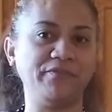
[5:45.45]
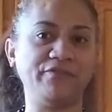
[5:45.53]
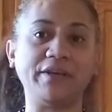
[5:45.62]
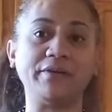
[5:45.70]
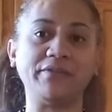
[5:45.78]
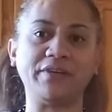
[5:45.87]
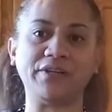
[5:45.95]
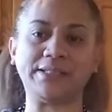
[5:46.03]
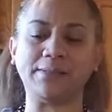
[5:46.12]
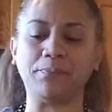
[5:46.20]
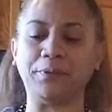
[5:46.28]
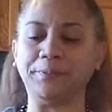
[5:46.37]
Very, very
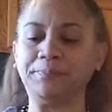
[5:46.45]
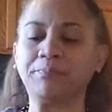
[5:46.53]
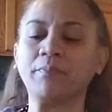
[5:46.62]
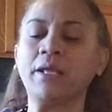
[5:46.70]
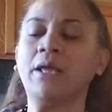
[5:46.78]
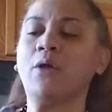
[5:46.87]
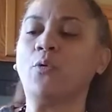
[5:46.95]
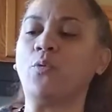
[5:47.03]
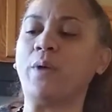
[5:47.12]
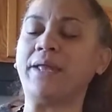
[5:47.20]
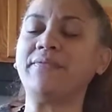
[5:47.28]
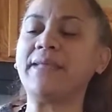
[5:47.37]
simple.
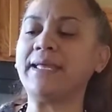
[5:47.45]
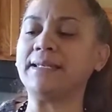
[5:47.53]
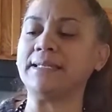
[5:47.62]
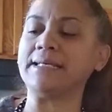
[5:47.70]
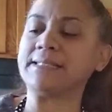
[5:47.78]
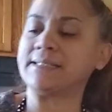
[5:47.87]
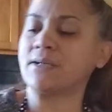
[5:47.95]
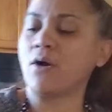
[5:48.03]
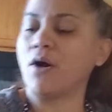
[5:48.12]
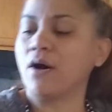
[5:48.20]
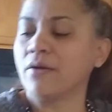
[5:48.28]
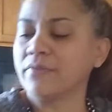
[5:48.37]
When they list
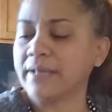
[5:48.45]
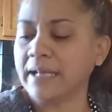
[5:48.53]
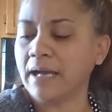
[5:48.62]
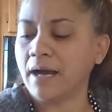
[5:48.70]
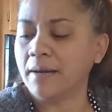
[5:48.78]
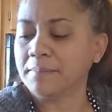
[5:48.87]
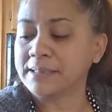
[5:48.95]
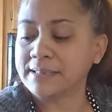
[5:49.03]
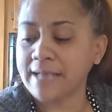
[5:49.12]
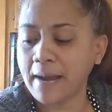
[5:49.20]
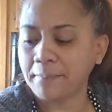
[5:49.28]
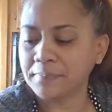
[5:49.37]
all the
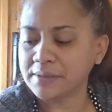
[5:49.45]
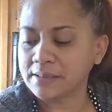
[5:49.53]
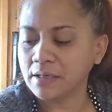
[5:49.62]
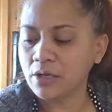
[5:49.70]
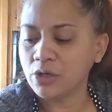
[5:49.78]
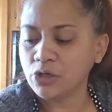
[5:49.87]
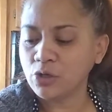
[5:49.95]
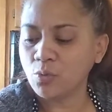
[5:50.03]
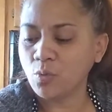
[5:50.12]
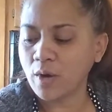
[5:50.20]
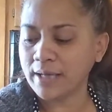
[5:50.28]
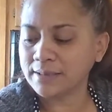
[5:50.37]
steps, you
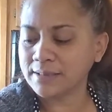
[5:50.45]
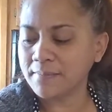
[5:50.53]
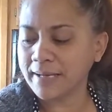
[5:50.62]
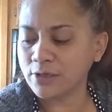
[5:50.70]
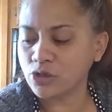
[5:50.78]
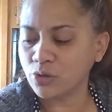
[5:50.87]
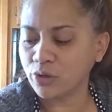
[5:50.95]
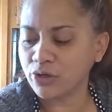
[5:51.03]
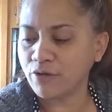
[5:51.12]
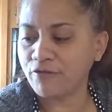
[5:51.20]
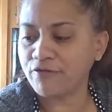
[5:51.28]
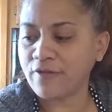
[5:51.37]
want to make sure
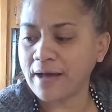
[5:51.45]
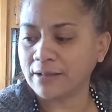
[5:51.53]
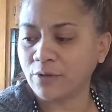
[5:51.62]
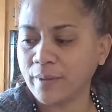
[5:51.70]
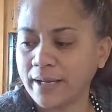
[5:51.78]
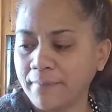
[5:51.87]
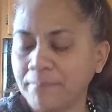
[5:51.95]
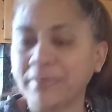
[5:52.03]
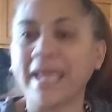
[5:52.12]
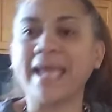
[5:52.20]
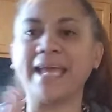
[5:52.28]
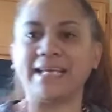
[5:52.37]
you follow it
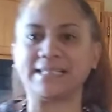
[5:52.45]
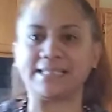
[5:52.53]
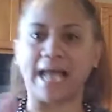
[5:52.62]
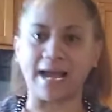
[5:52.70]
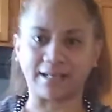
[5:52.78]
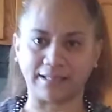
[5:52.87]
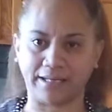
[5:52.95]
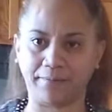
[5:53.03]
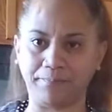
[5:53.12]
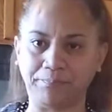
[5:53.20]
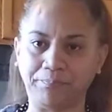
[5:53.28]
exactly.